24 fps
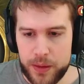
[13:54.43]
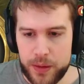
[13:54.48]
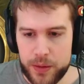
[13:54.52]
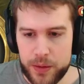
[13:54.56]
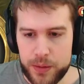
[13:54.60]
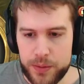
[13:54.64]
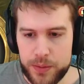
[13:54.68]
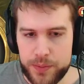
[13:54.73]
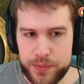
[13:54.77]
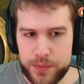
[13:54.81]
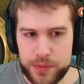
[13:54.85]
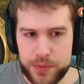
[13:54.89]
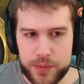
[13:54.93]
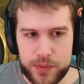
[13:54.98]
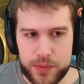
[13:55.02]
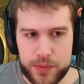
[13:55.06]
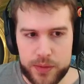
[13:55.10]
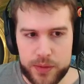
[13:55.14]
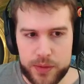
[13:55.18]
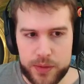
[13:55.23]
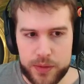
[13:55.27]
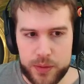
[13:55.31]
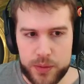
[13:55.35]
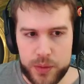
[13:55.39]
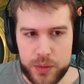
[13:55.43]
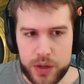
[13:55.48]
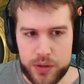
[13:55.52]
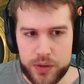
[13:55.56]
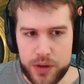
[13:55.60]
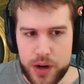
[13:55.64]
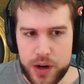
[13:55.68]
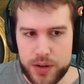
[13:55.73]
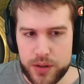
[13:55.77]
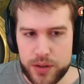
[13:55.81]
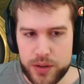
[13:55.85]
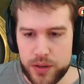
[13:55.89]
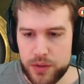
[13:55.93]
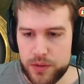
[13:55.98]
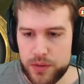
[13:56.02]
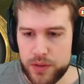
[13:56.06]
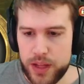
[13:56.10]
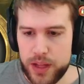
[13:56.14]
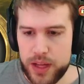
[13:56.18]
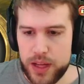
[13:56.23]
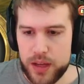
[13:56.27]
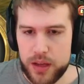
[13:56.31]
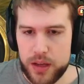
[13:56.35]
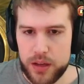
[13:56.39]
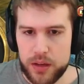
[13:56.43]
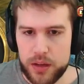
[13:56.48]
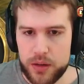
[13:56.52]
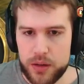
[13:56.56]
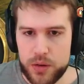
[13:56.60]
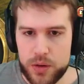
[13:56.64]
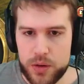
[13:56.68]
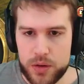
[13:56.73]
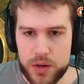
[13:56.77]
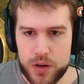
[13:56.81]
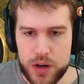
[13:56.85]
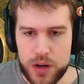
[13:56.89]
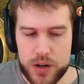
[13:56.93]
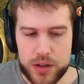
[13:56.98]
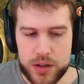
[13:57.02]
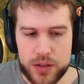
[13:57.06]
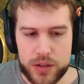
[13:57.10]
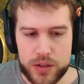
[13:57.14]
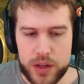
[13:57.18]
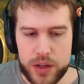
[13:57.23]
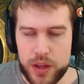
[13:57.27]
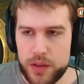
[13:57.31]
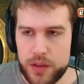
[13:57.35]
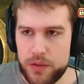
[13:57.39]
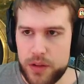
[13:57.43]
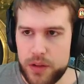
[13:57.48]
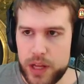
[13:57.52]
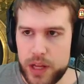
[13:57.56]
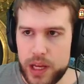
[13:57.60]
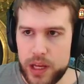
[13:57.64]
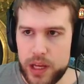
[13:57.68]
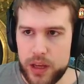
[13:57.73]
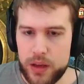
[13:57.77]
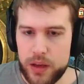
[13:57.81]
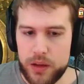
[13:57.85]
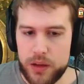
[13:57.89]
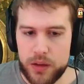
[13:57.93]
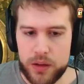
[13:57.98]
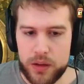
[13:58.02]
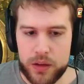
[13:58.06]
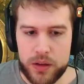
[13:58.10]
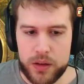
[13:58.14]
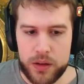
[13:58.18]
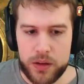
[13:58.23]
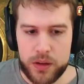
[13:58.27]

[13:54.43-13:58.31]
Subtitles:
Cool. Wild Riders on the flank, Hawk Riders on the other flank.